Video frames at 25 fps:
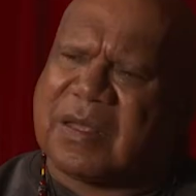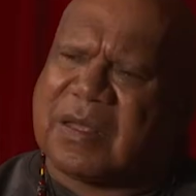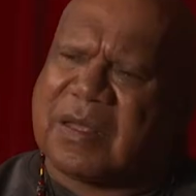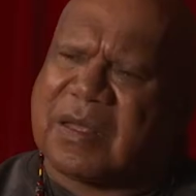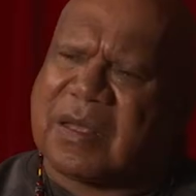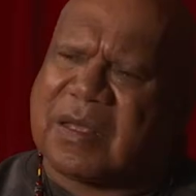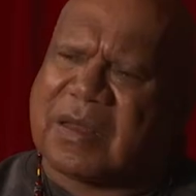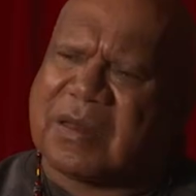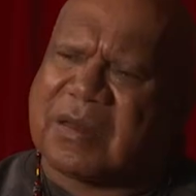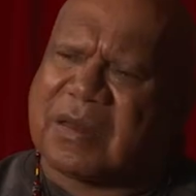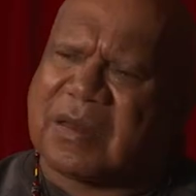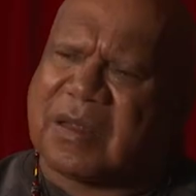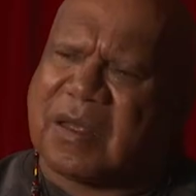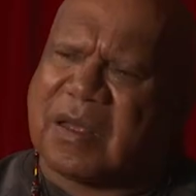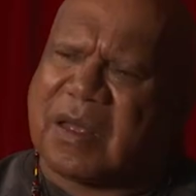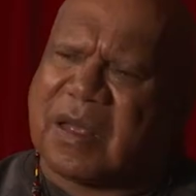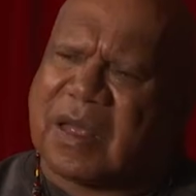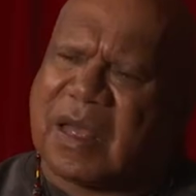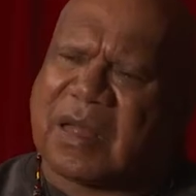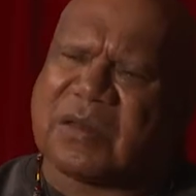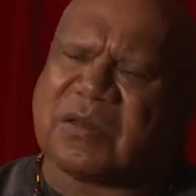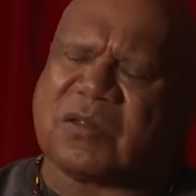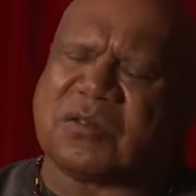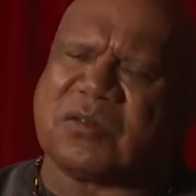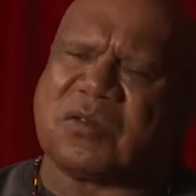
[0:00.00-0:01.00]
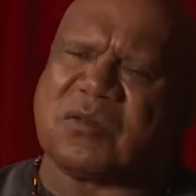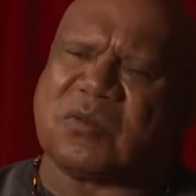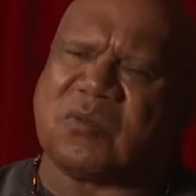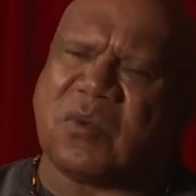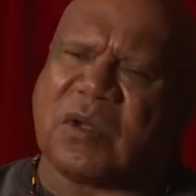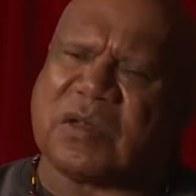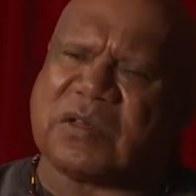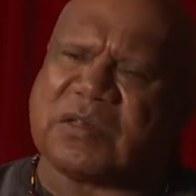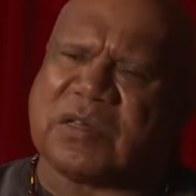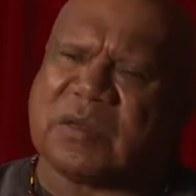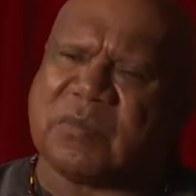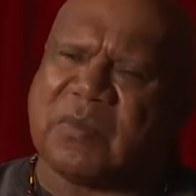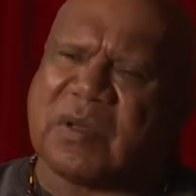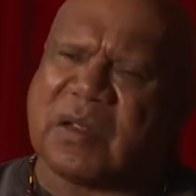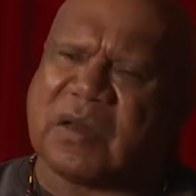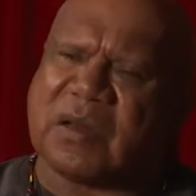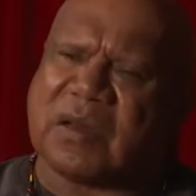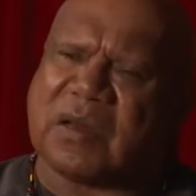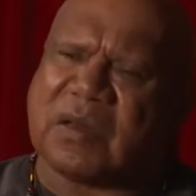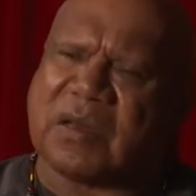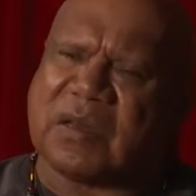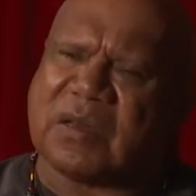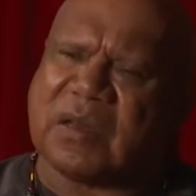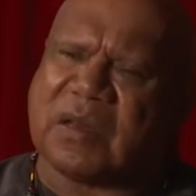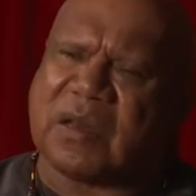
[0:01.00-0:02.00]
And I understood what she meant,
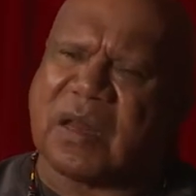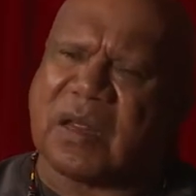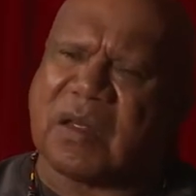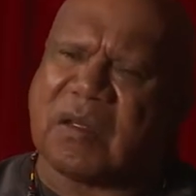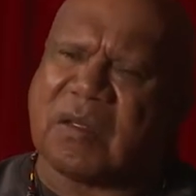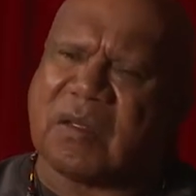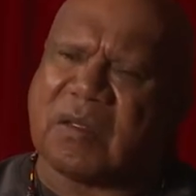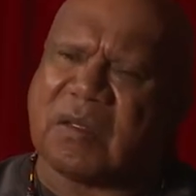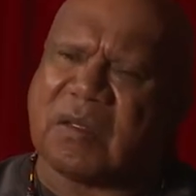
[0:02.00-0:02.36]
you know.